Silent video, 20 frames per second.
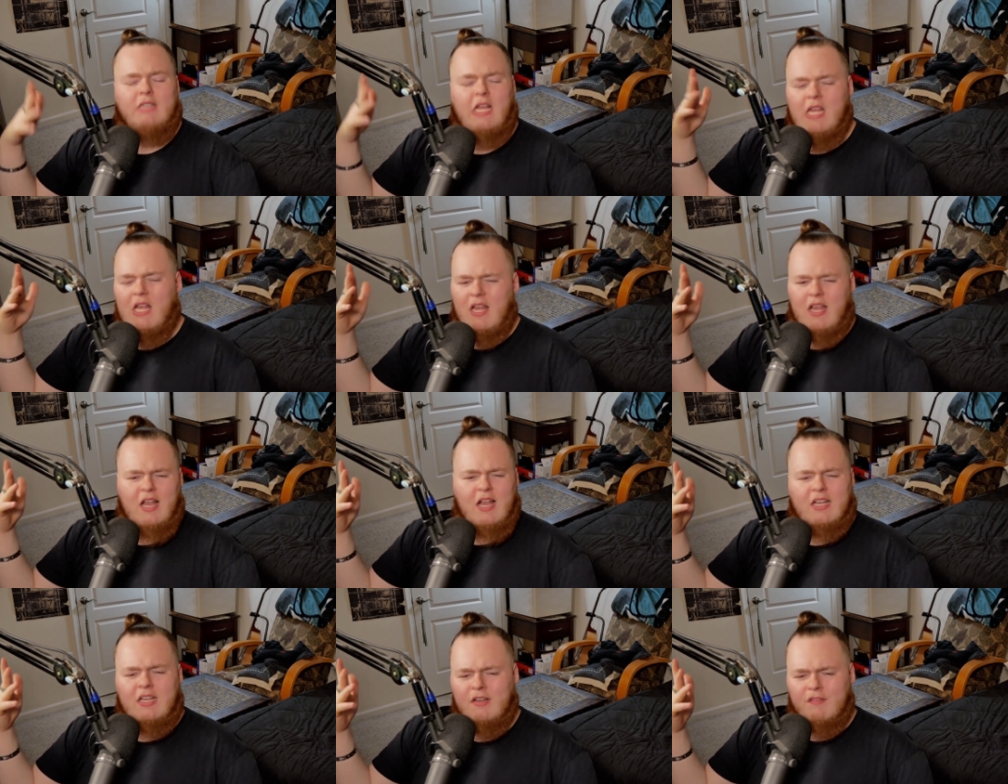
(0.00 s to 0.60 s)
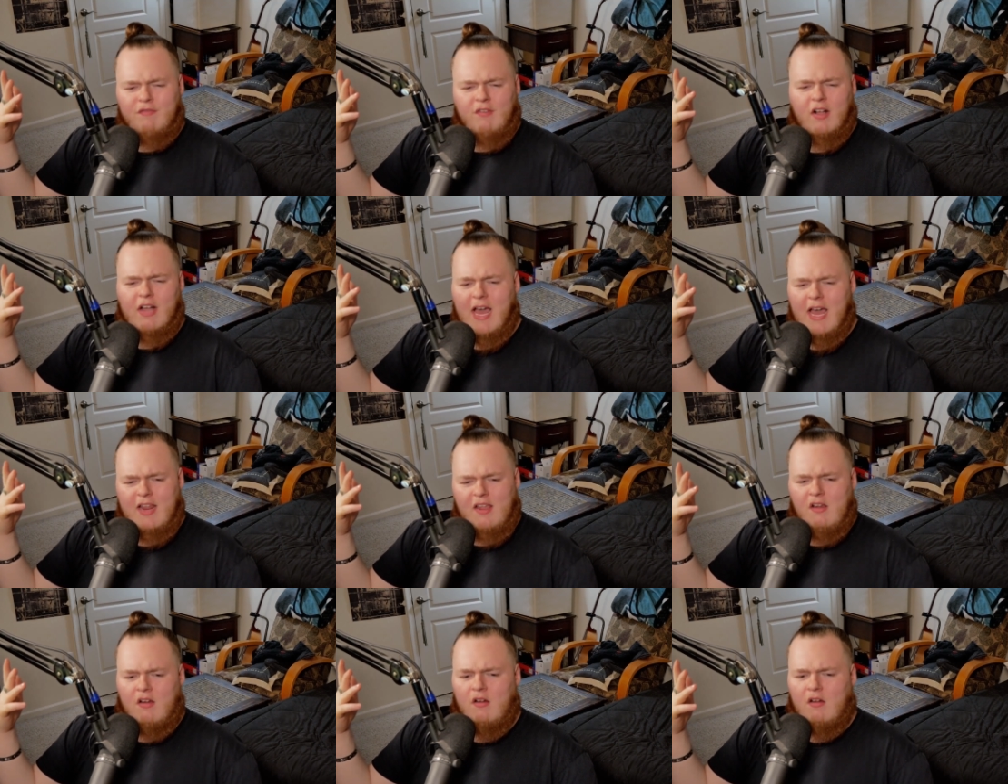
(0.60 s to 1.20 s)
get the fuck
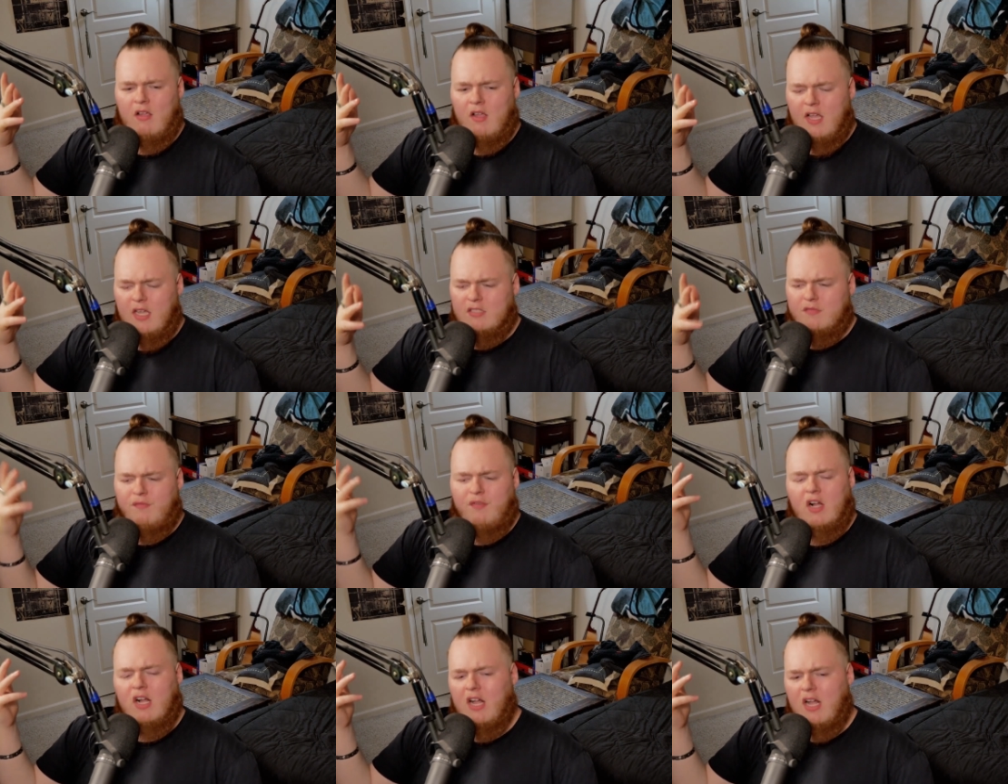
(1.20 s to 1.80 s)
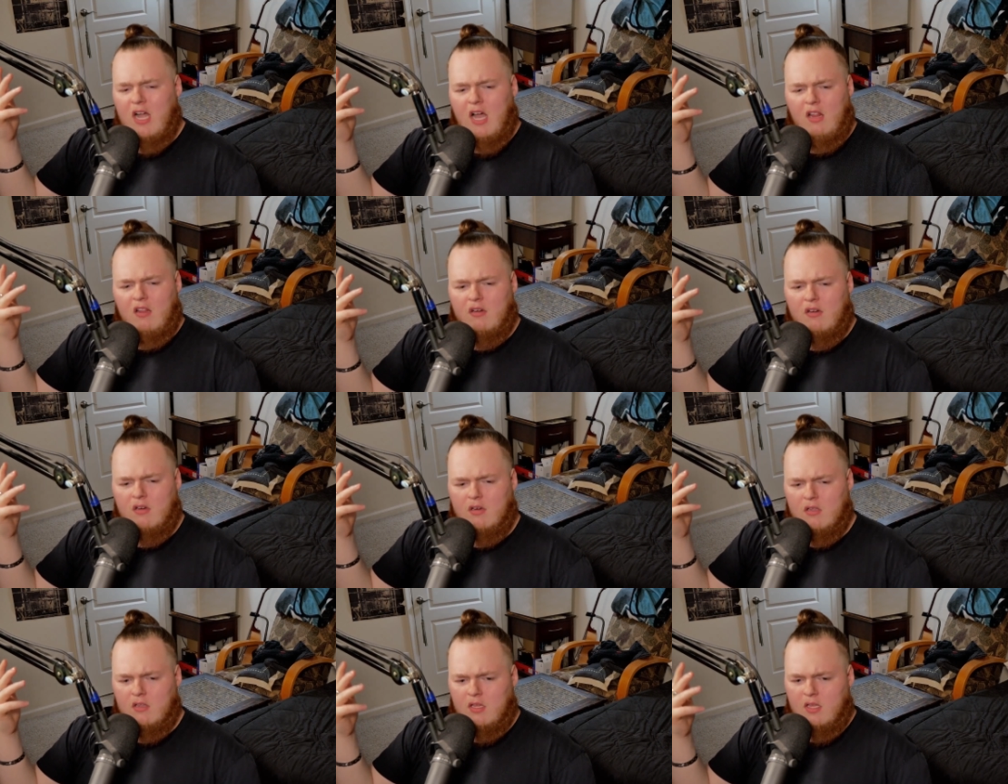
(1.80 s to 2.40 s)
out of here! It's a fucking
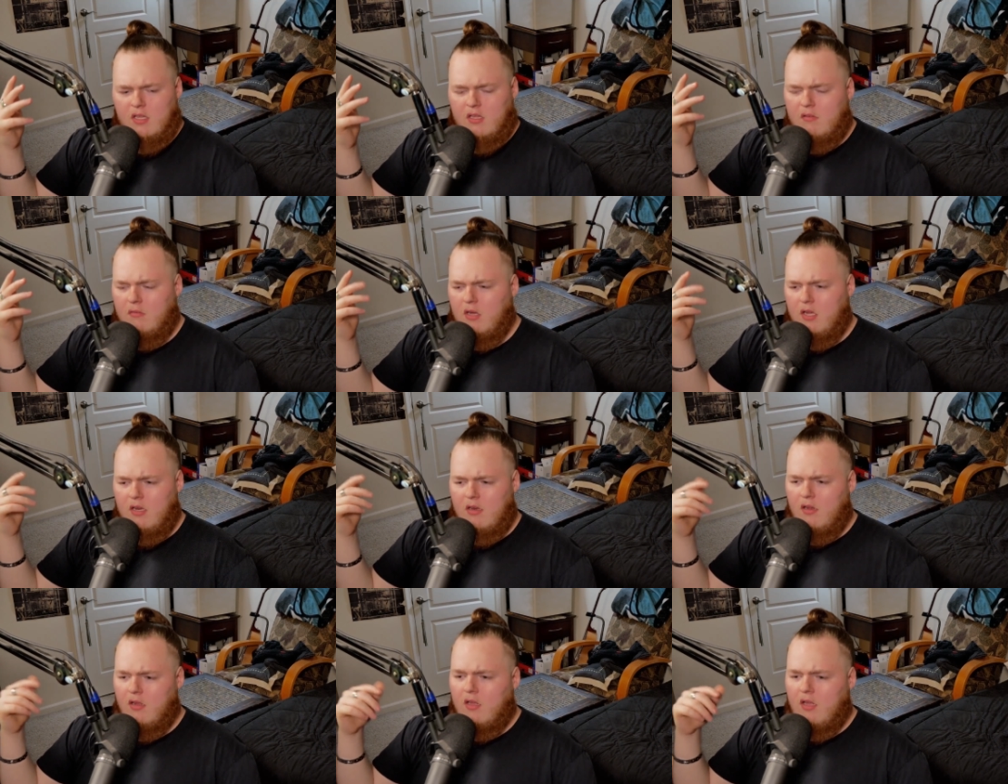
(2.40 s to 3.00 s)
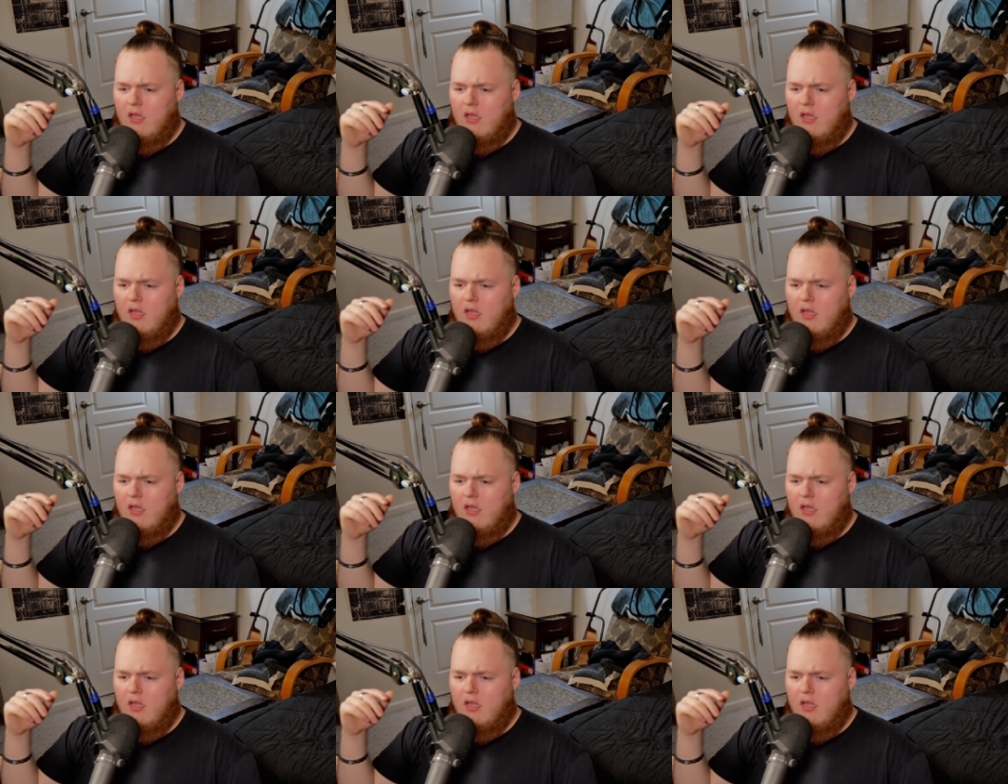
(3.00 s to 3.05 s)
color. Like what?